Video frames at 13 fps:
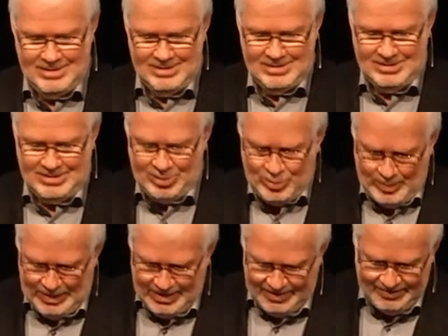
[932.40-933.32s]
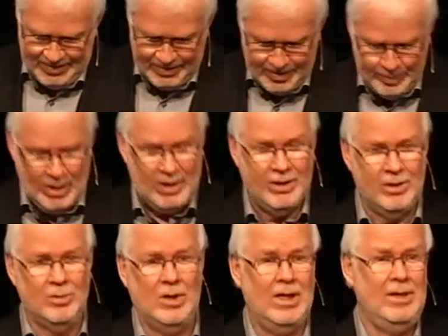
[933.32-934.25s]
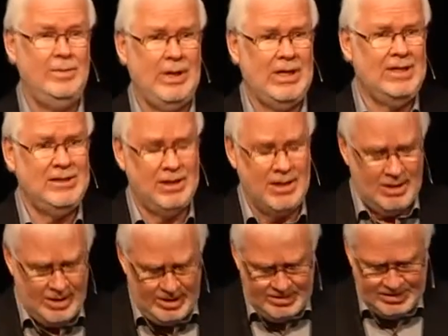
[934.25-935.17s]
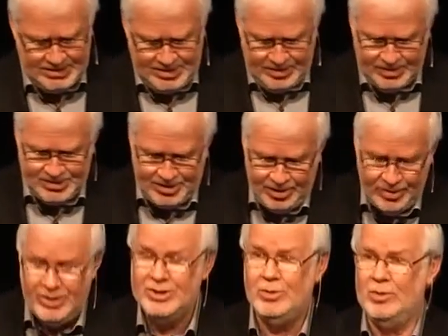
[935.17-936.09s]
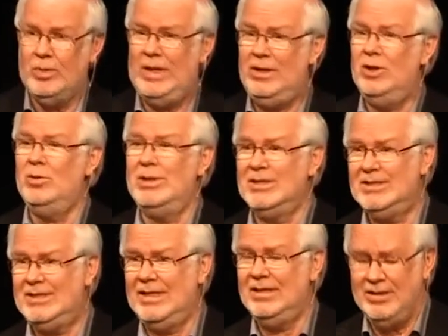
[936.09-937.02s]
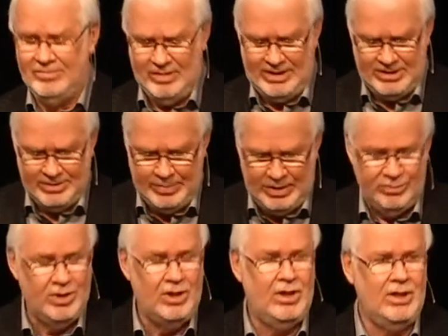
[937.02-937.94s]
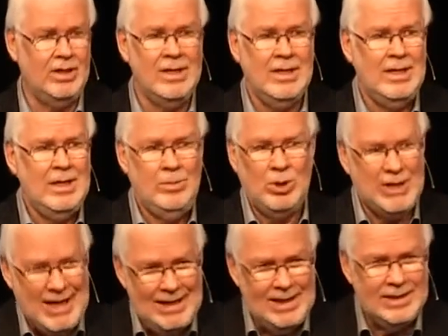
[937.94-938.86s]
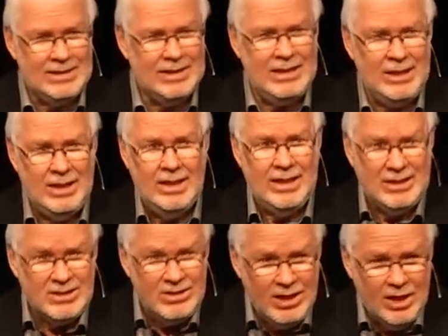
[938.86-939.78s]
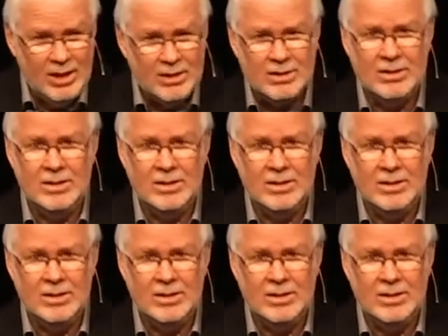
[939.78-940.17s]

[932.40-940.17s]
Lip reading: So beloved in our modern world because it allows us to excuse what we know instinctively to be wrong. Morality is not